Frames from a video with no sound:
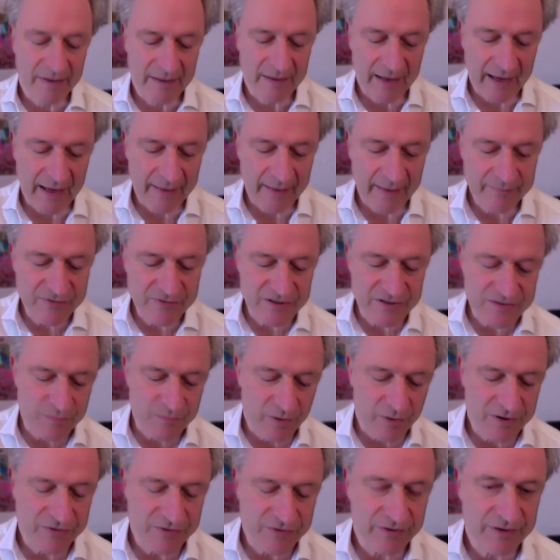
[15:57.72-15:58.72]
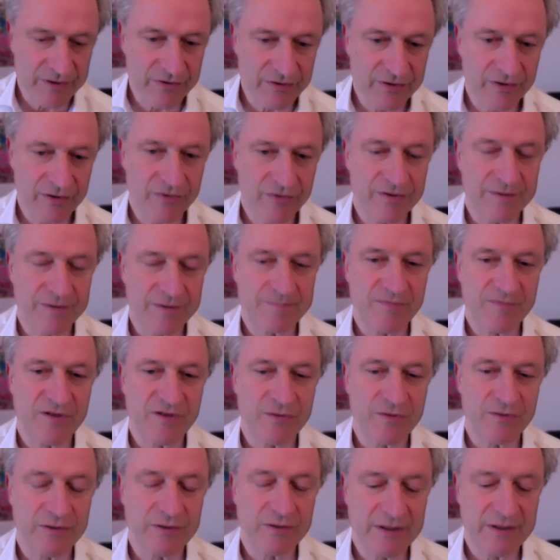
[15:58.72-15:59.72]
I'm just wondering, you know,
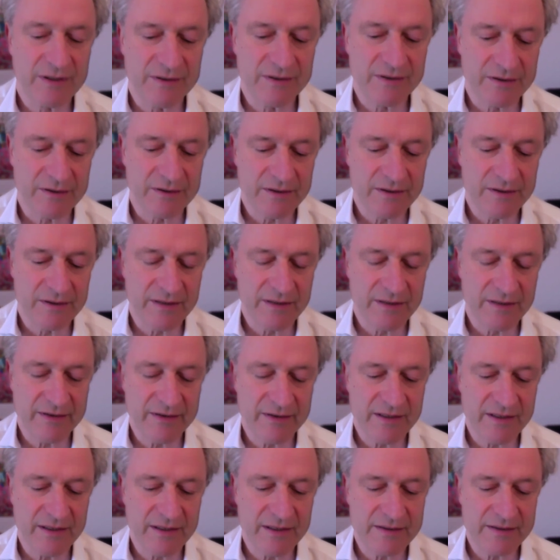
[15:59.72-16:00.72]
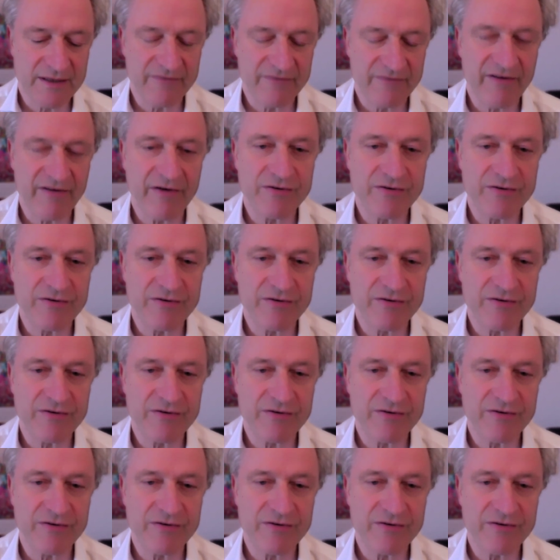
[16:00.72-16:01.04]
they're very